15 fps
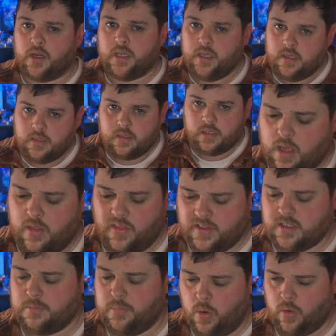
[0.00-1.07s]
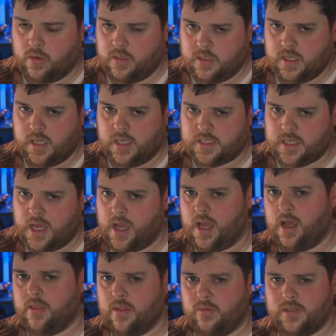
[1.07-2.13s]
party, and that's important,
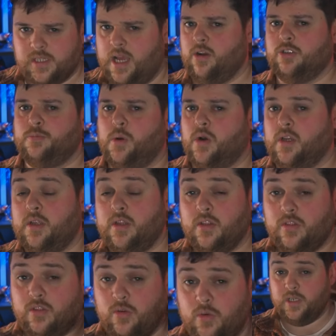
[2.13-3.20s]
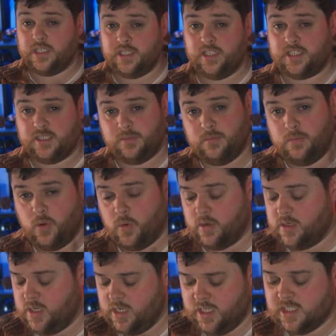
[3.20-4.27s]
there is a house party. The reason this is
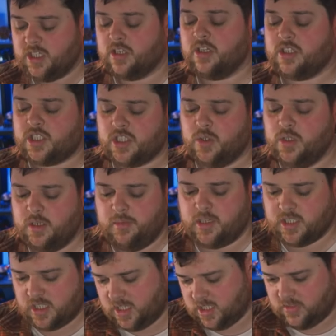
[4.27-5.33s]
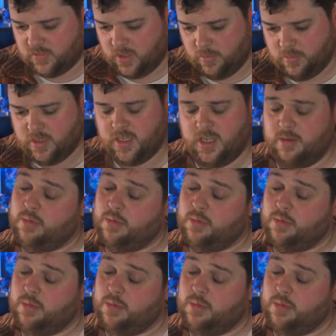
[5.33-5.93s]
important is not solely because of this film,